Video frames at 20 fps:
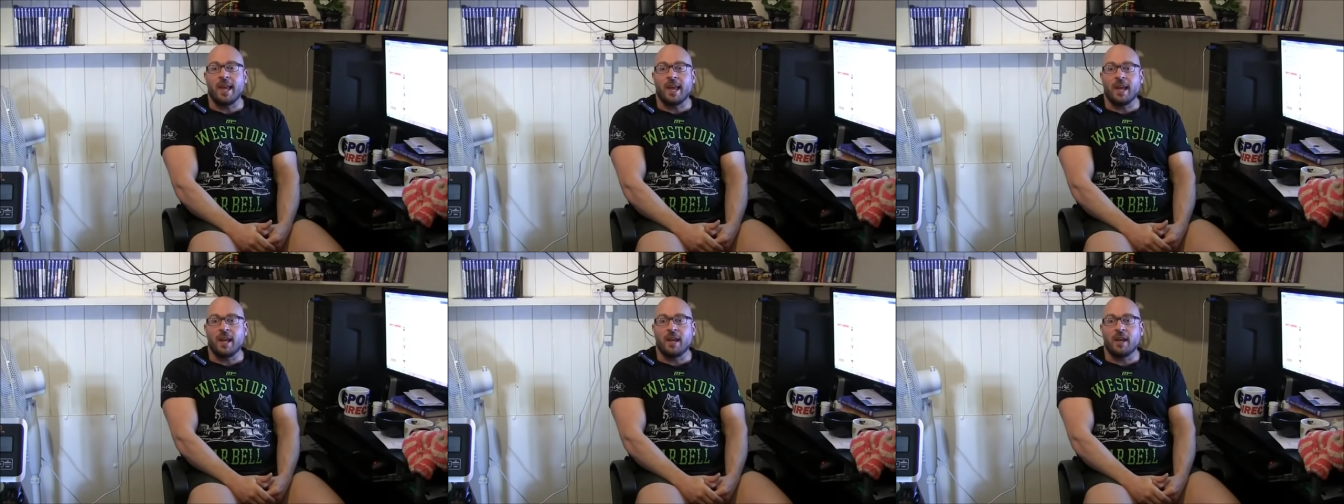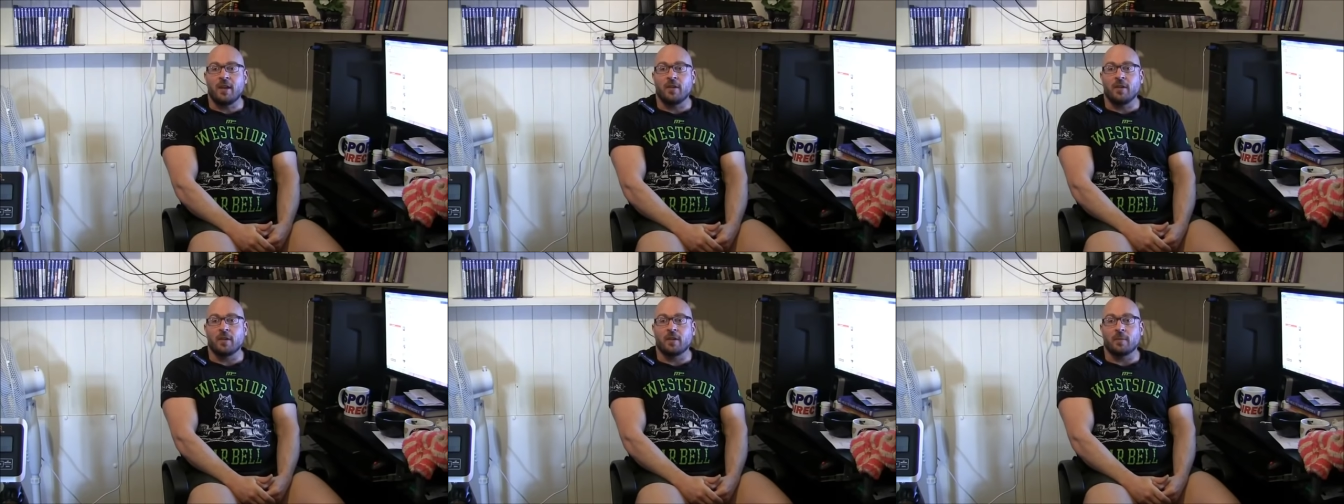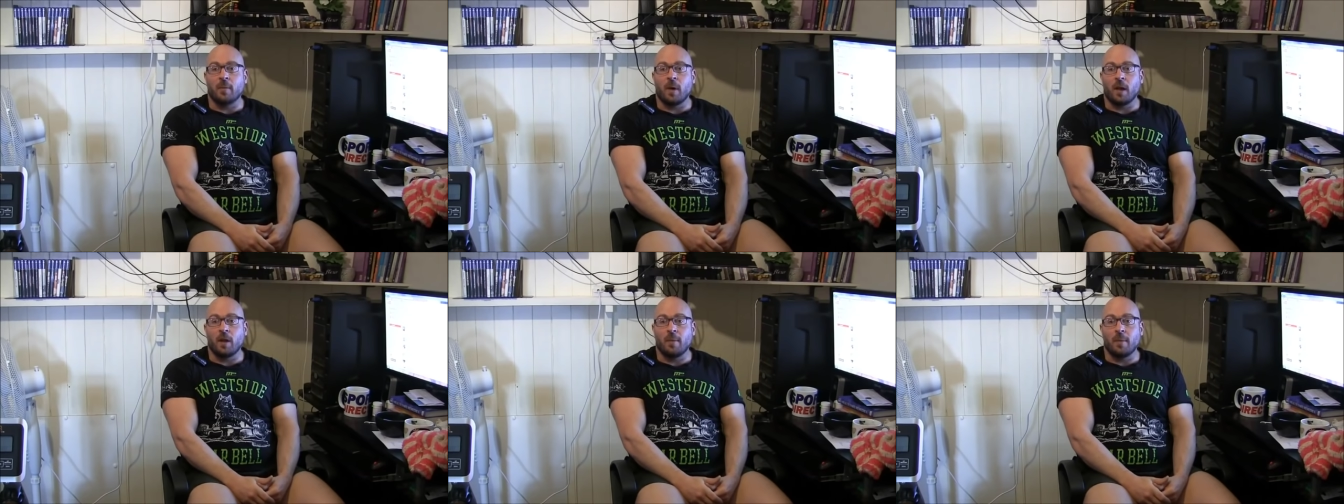any of
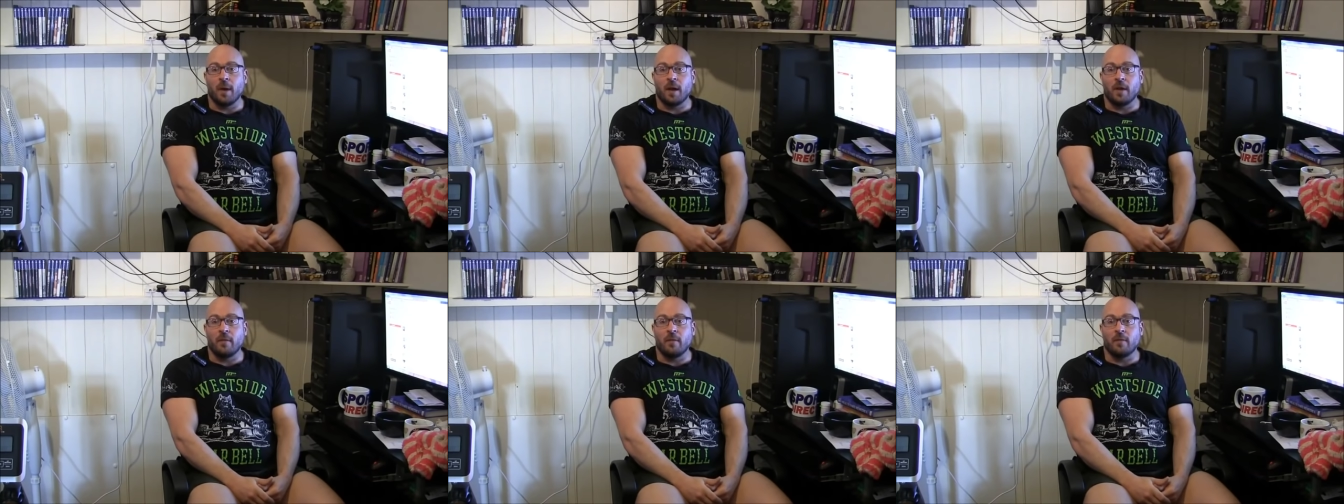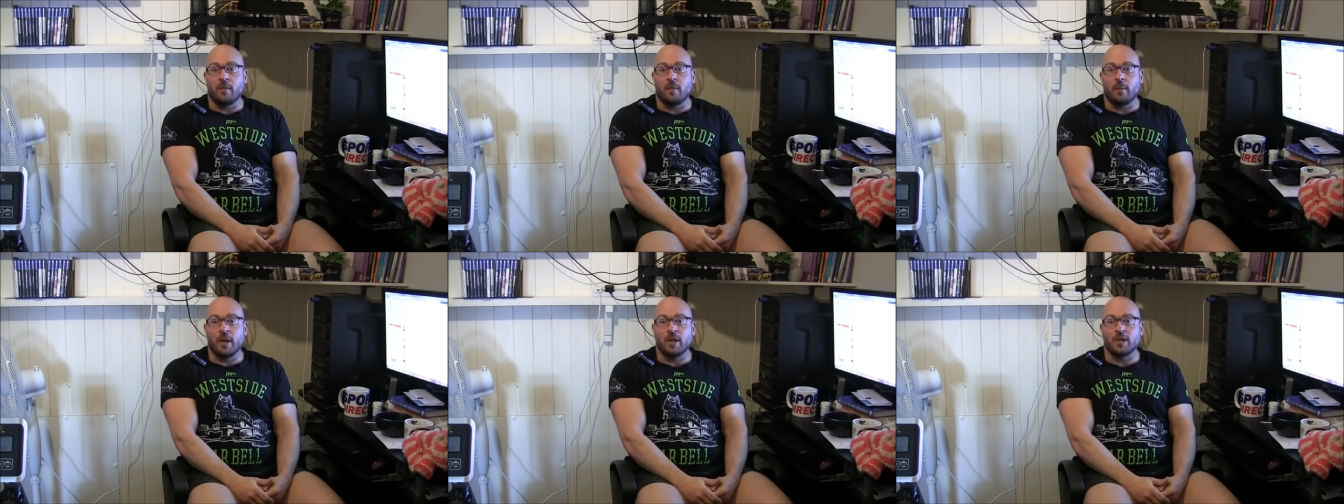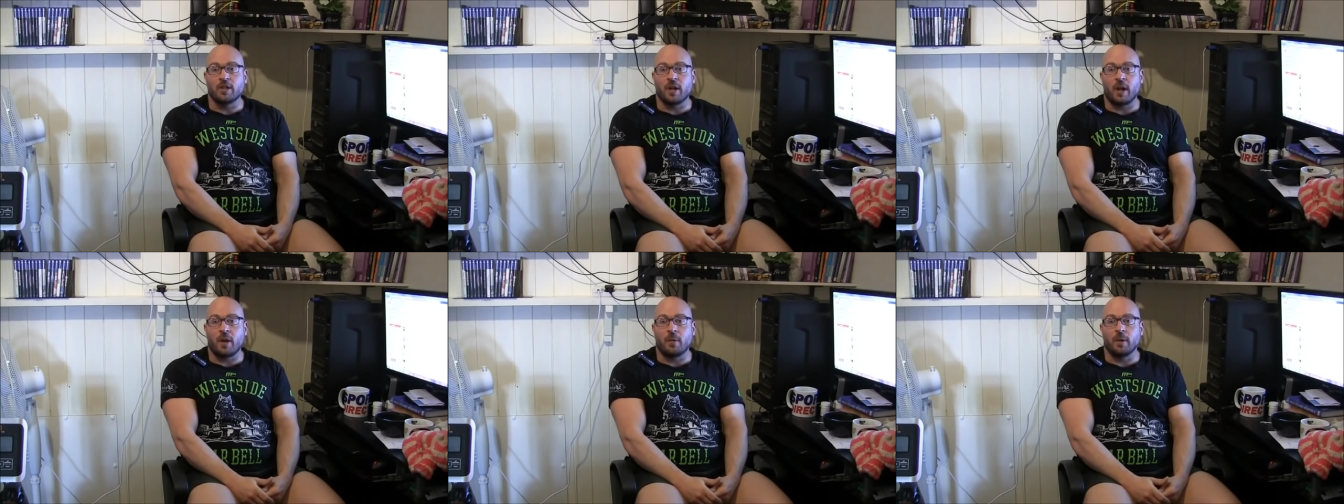the small amount of
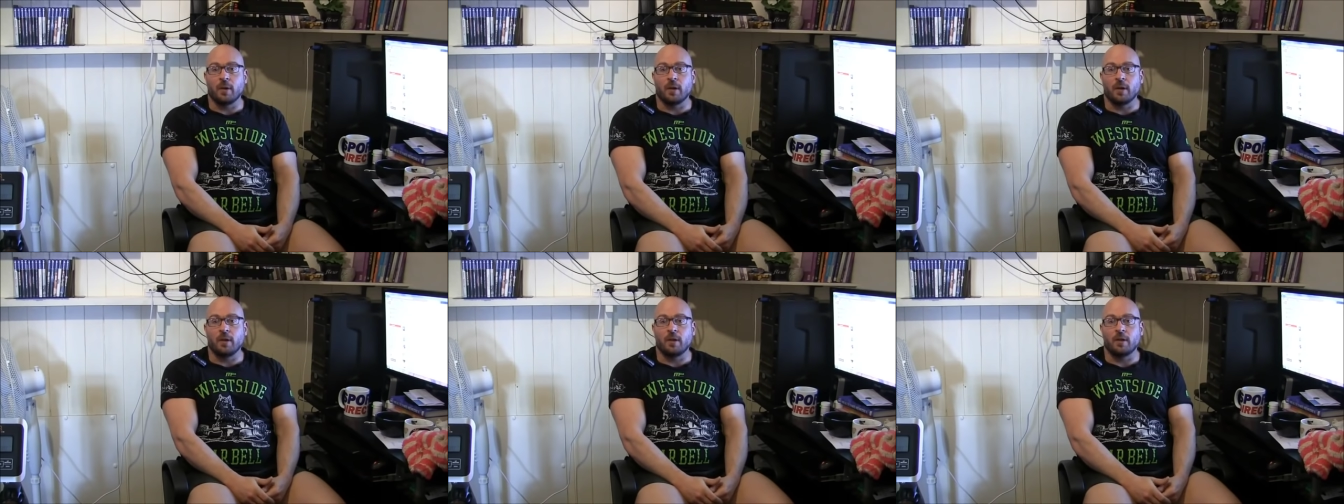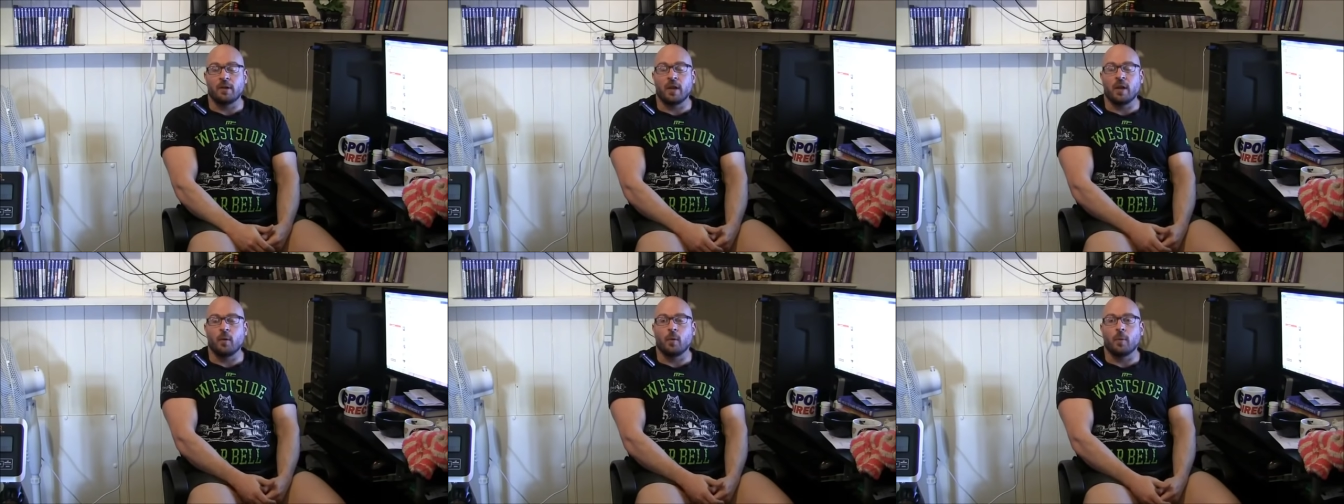information I release,